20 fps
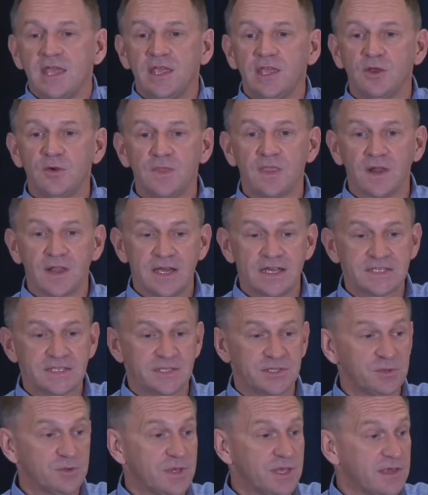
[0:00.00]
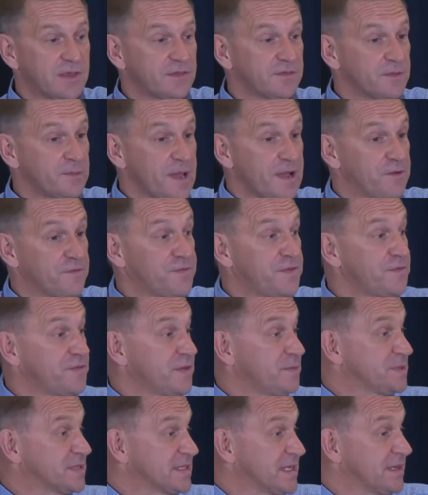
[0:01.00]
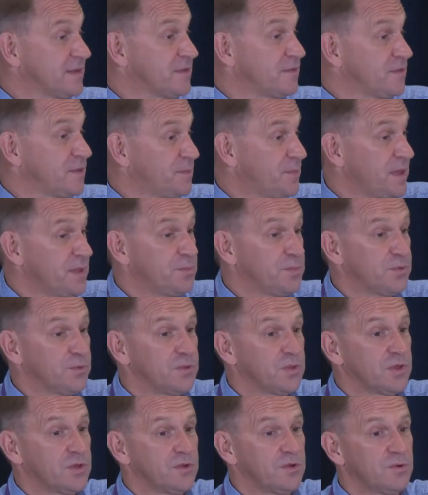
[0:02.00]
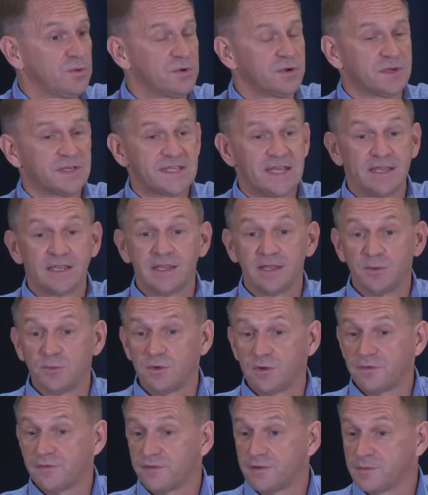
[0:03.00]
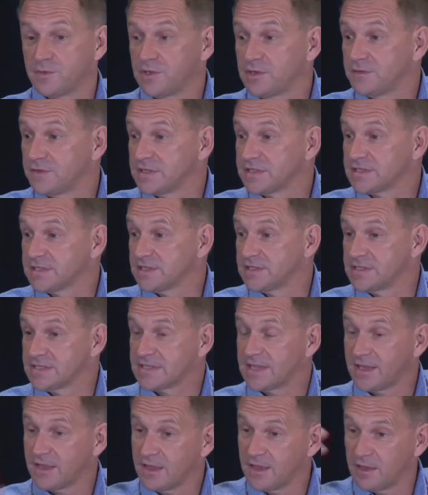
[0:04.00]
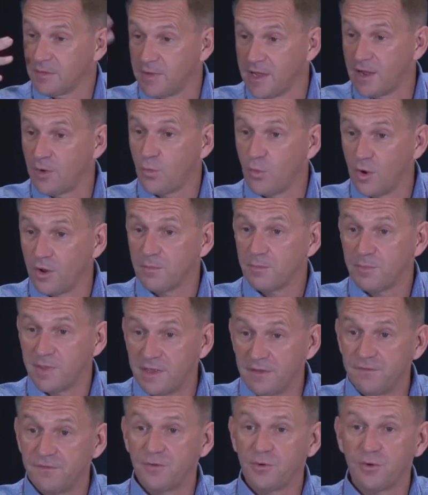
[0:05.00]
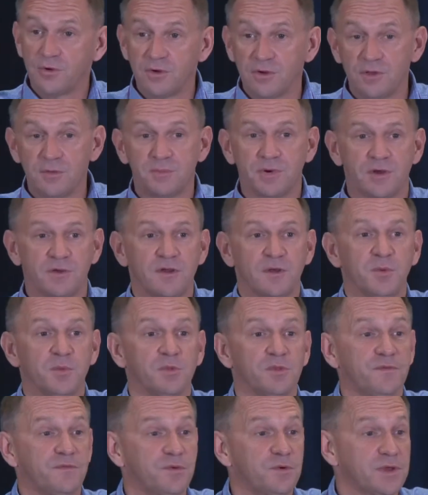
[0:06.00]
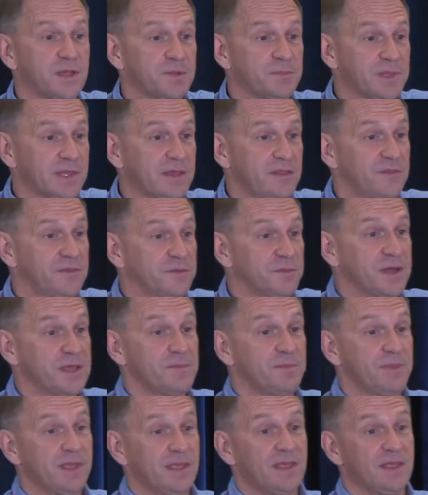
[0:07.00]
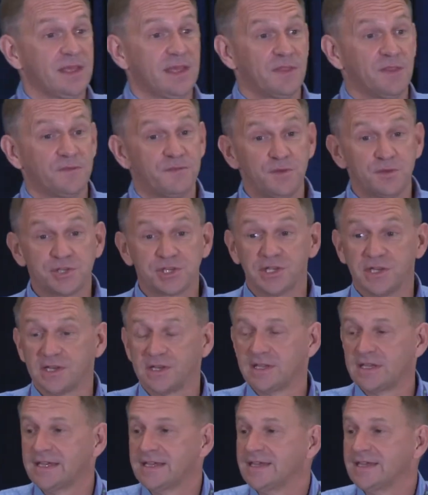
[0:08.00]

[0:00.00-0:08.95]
You know, in the last two years, about 50% of the people who were attending were from universities thinking about what P4 and programmable forwarding planes might be in the future.